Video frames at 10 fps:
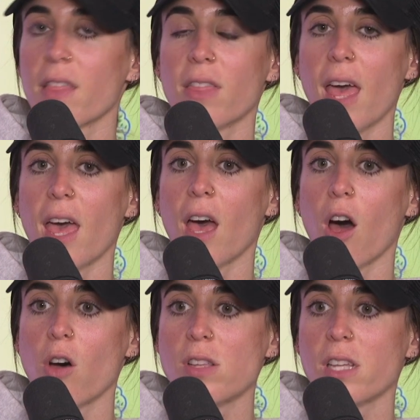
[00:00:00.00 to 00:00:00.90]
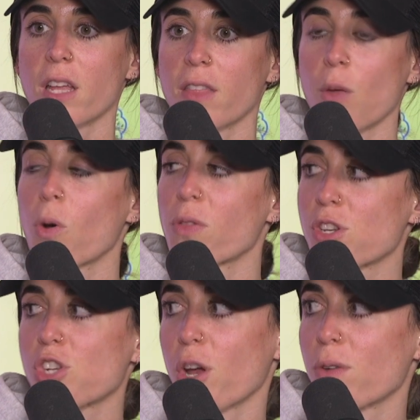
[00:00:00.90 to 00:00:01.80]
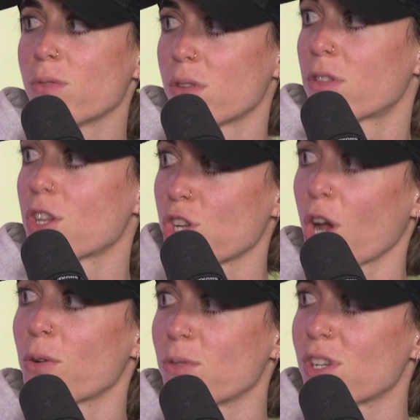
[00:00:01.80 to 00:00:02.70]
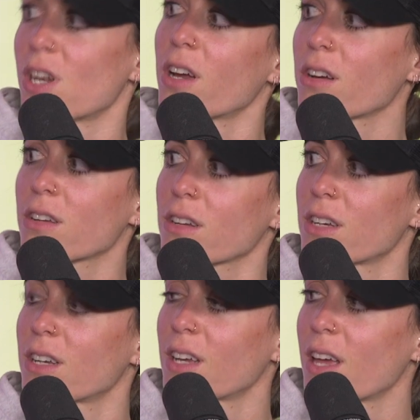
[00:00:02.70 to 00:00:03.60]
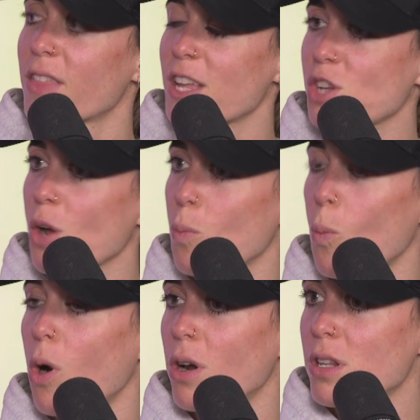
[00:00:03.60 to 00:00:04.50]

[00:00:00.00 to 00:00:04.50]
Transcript: they want the toned look. They don't want